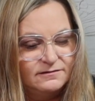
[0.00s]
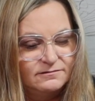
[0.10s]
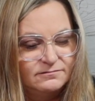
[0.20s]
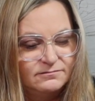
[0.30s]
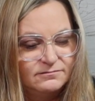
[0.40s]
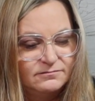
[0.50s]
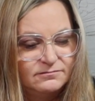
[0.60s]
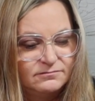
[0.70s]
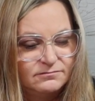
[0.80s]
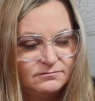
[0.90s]

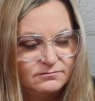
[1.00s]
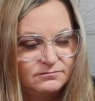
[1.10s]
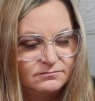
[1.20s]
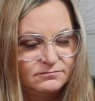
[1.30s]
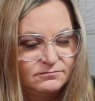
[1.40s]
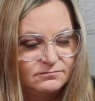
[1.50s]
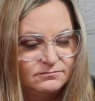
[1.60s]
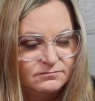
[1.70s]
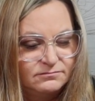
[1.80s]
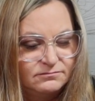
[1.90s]

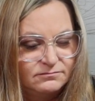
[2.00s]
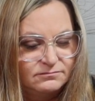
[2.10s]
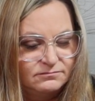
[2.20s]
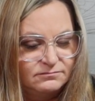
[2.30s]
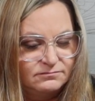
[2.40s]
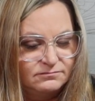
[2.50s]
No one is speaking in this clip.